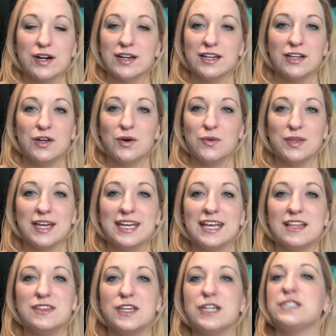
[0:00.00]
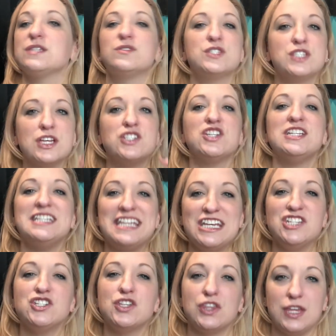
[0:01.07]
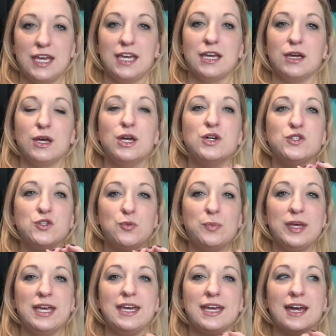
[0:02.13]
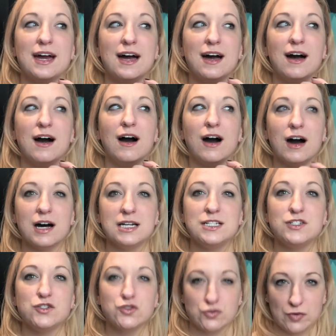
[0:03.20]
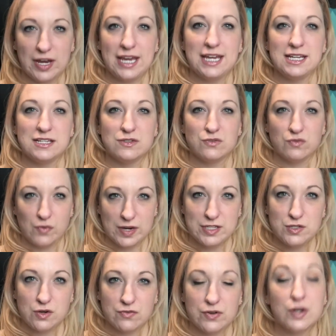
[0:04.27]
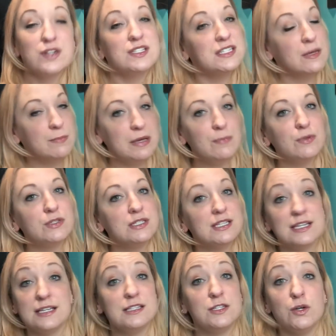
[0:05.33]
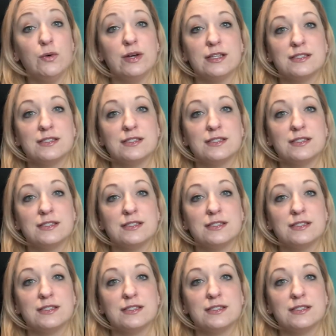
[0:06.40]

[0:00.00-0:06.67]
You know, like it's such a niche thing to be untrained voiceover. Some people do it.